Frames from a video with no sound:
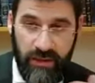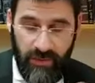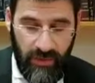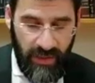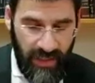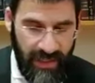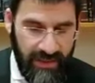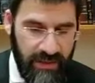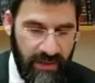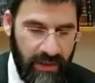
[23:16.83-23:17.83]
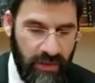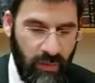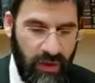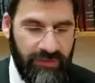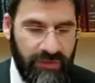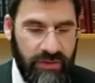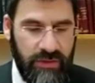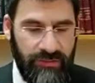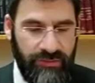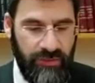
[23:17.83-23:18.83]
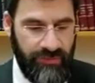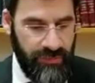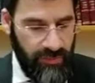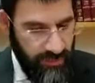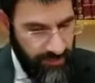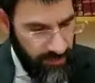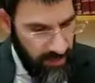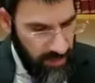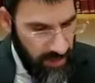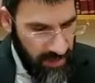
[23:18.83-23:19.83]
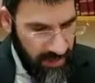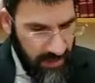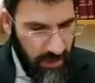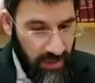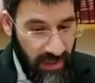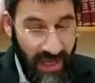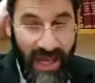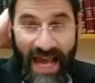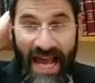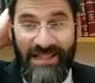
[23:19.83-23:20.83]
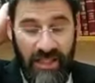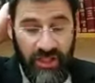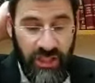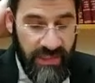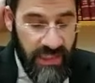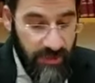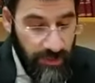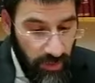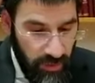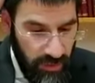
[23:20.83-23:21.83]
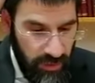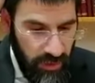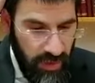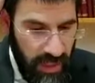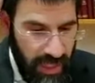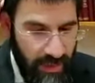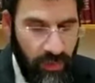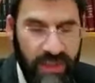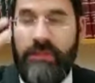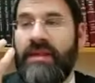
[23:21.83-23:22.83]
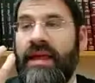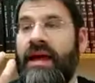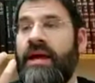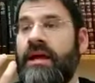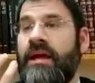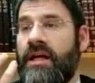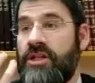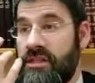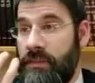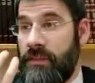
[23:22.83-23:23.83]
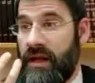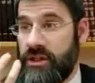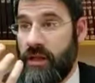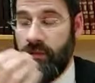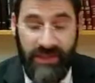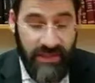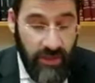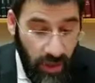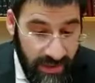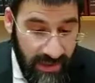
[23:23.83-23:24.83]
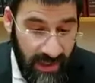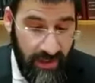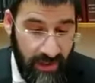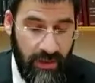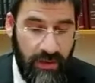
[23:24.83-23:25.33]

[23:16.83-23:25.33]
This is with Eliezer, and the wife for Yitzchak, as Hashem has spoken. What does it mean there? Kasher diber Hashem. It means Gozar.